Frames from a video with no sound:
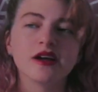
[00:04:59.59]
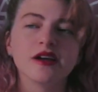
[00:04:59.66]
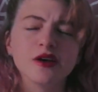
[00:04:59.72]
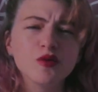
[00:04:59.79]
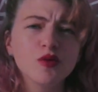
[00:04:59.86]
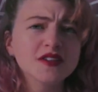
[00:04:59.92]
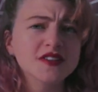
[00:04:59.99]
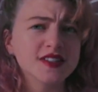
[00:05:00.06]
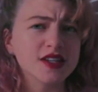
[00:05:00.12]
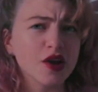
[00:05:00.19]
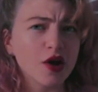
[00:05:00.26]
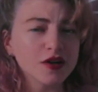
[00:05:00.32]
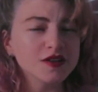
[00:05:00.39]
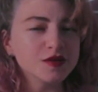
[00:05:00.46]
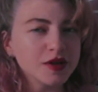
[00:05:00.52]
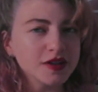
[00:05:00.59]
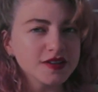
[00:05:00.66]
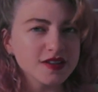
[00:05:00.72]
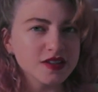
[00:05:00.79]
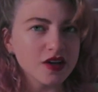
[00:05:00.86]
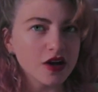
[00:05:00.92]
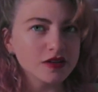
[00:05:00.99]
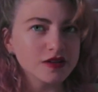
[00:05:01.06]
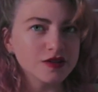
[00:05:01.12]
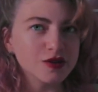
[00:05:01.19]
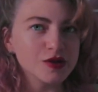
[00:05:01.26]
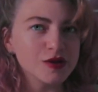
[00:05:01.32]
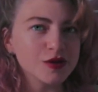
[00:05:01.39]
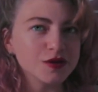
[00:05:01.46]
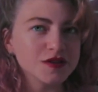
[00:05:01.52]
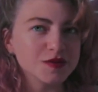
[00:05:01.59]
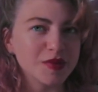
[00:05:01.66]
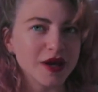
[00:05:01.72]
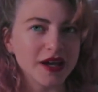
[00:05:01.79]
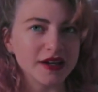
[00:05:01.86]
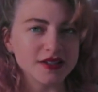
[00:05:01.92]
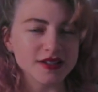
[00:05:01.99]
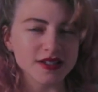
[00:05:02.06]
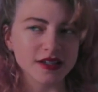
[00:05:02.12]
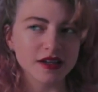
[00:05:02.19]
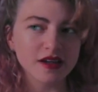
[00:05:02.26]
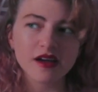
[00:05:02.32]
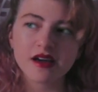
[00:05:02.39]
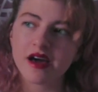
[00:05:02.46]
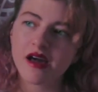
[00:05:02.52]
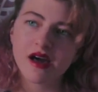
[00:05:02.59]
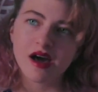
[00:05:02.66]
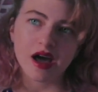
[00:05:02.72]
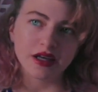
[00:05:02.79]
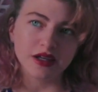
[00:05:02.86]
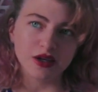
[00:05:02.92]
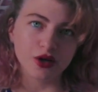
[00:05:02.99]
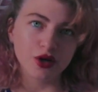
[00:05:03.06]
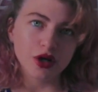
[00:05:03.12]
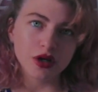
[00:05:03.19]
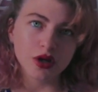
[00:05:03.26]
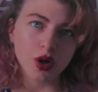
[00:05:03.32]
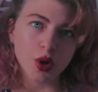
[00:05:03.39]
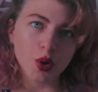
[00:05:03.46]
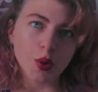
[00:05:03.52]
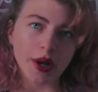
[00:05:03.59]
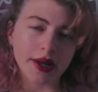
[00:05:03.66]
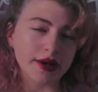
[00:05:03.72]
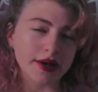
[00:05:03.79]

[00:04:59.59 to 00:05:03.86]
It was not my style to do loose painting a year ago,